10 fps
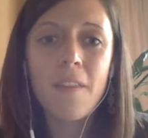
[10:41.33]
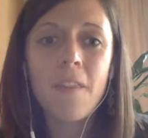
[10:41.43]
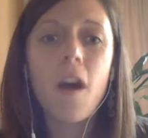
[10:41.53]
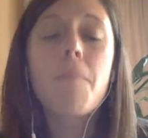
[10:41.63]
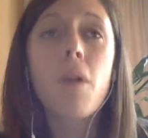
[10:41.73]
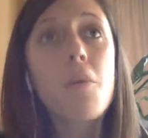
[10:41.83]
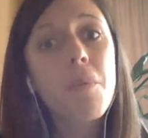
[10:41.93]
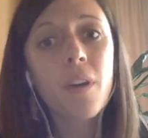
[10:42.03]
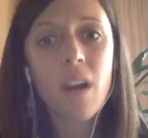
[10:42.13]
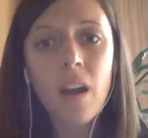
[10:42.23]

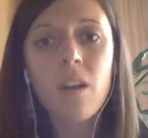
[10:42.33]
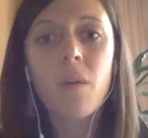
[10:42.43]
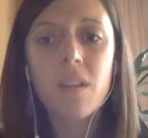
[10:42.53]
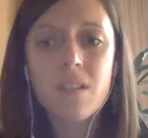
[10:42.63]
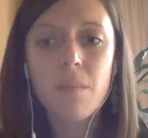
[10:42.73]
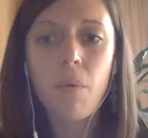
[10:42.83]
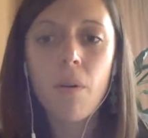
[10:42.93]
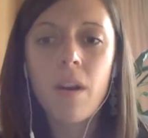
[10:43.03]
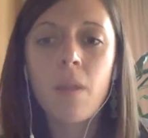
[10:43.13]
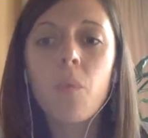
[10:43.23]
appropriate ongoing
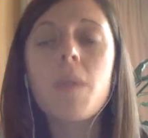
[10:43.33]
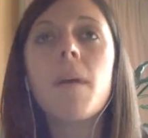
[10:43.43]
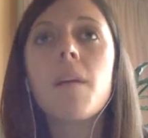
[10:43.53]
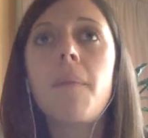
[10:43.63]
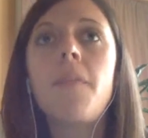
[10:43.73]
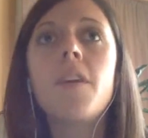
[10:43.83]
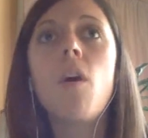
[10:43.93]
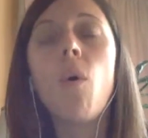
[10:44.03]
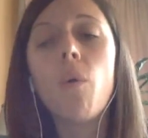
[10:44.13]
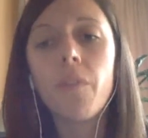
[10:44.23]
support. And we might have been the
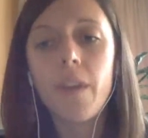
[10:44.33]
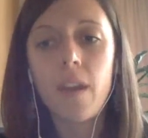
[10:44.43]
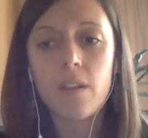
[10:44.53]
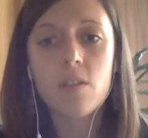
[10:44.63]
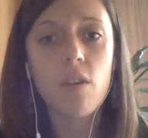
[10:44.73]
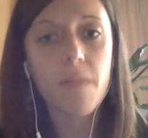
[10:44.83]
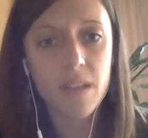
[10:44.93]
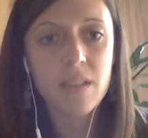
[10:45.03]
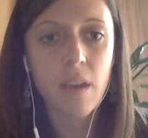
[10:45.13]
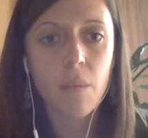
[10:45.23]
only
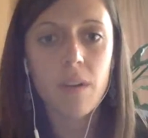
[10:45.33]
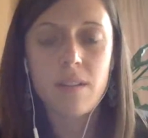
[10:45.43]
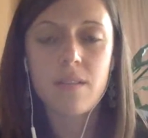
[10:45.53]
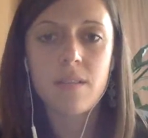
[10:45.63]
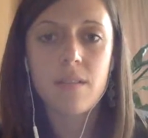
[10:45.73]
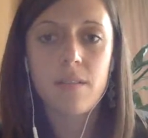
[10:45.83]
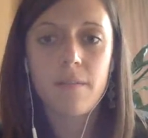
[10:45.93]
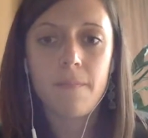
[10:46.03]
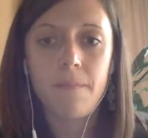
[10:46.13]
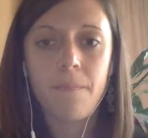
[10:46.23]
service that was
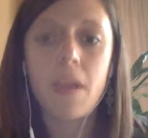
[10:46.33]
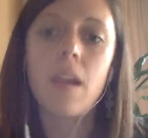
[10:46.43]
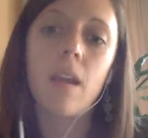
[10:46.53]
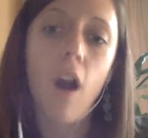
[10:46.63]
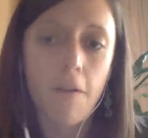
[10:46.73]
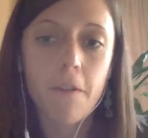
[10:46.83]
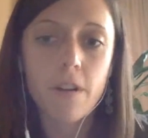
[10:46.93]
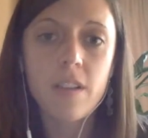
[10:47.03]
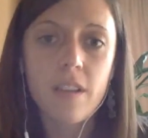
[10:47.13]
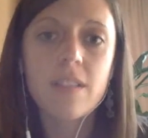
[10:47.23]
being
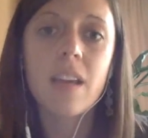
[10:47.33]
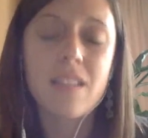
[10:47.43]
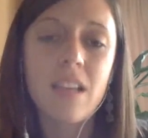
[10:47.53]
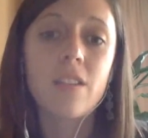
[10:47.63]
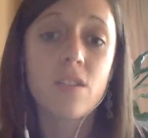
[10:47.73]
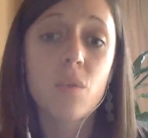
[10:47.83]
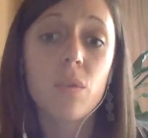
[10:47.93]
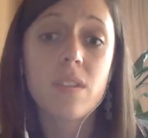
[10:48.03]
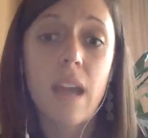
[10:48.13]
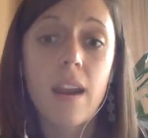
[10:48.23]
offered to these kids in the
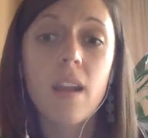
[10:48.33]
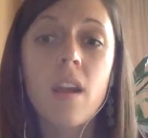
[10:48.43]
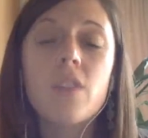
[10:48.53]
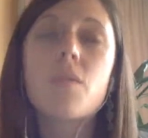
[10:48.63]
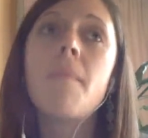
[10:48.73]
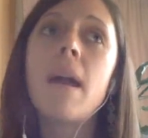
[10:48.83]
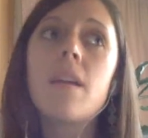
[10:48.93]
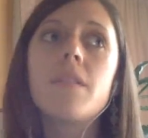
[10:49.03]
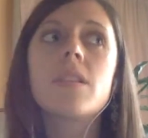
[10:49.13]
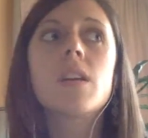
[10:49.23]
school setting. So many
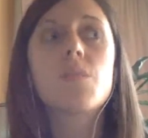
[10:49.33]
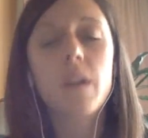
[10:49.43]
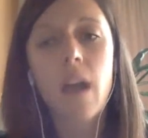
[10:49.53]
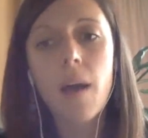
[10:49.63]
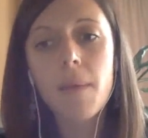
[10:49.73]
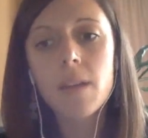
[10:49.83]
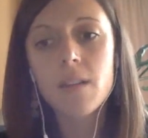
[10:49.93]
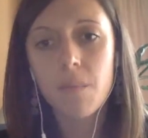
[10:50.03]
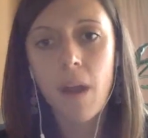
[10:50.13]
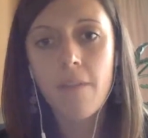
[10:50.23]
of these kids were coming to
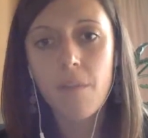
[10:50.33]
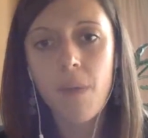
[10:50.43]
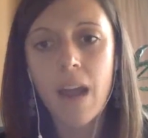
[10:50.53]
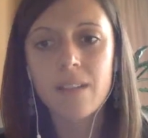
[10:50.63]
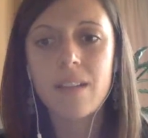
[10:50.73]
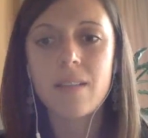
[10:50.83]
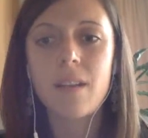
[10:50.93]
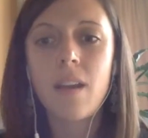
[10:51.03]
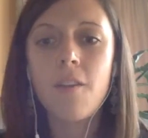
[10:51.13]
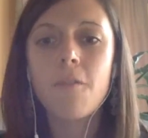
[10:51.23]
the private practice
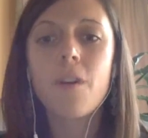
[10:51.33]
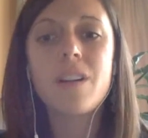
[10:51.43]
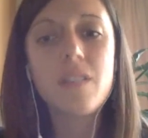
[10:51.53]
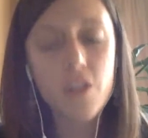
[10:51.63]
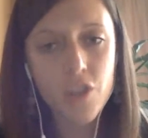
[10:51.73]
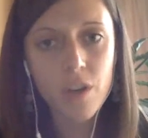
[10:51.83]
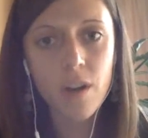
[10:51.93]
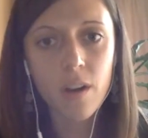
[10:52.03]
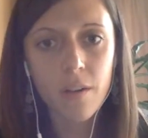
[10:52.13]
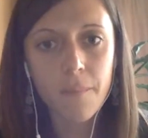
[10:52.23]
for
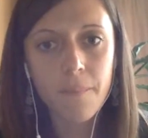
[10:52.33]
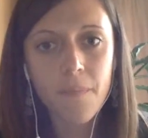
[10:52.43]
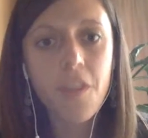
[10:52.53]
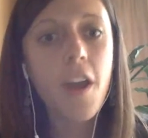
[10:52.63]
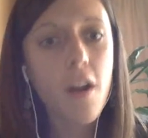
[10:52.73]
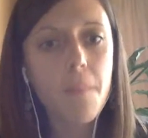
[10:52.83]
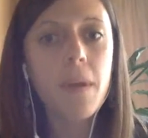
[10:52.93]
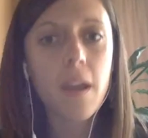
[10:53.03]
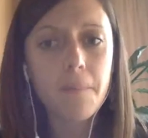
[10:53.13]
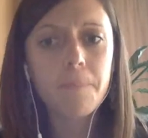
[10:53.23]
additional therapy